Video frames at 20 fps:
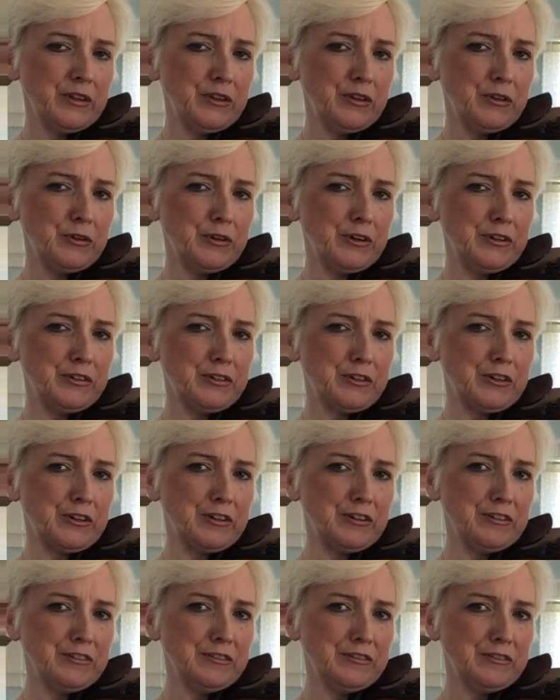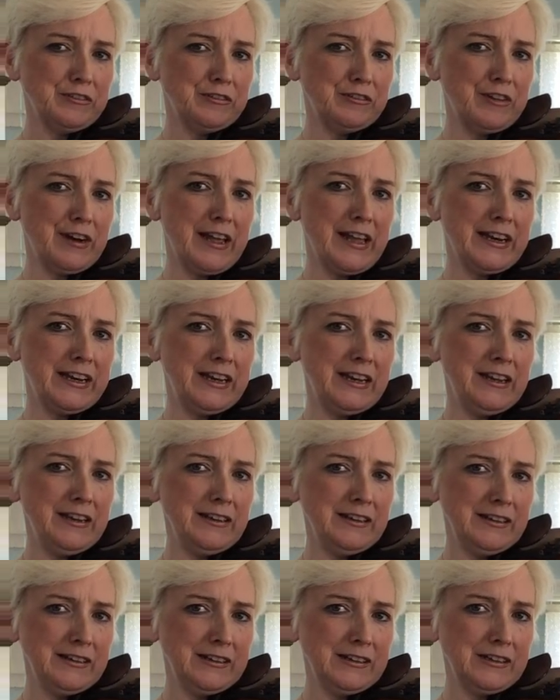Your turn. Ready?